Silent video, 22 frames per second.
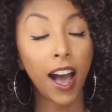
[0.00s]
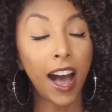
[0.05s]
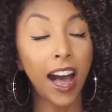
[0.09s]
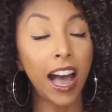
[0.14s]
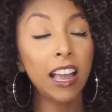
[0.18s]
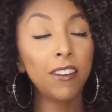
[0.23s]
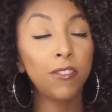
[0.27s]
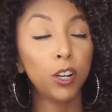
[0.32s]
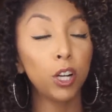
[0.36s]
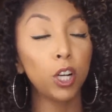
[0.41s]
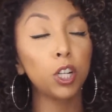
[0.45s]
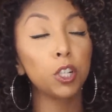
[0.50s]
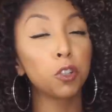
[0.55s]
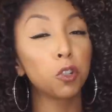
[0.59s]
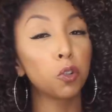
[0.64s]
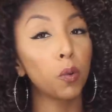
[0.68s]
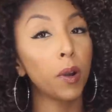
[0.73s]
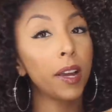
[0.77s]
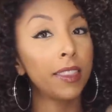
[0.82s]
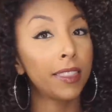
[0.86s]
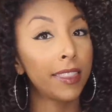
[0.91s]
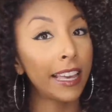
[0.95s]
I've heard
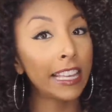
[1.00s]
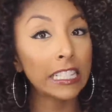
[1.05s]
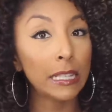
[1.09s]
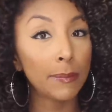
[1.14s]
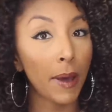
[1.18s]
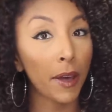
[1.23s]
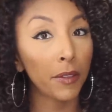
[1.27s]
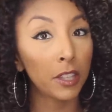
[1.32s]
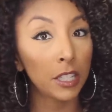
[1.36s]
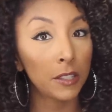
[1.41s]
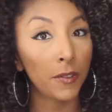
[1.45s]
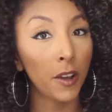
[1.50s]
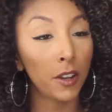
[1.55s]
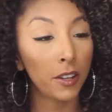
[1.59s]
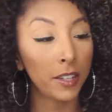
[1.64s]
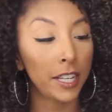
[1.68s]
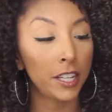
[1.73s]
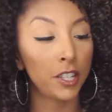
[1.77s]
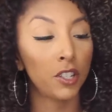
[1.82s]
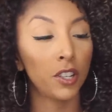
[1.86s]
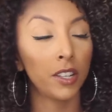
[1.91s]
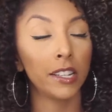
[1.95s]
great things about this
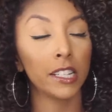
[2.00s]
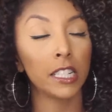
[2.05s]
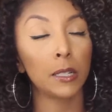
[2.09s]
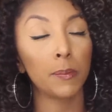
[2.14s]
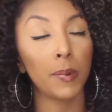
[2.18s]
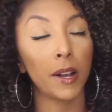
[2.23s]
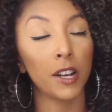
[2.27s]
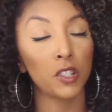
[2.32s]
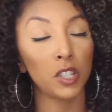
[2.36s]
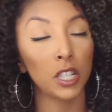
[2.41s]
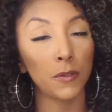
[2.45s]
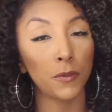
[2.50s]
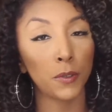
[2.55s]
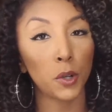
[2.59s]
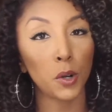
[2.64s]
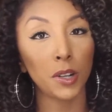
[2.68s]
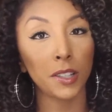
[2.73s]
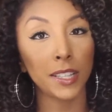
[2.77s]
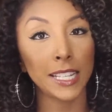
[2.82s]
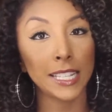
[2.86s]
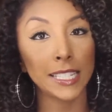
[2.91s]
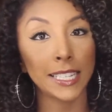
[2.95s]
foundation, especially for
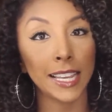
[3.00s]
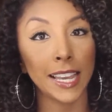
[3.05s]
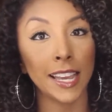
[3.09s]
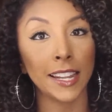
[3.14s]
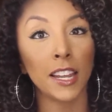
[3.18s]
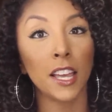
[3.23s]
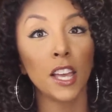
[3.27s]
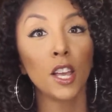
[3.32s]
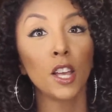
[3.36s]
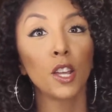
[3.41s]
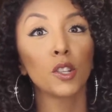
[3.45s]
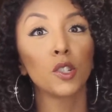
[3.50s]
oily skin,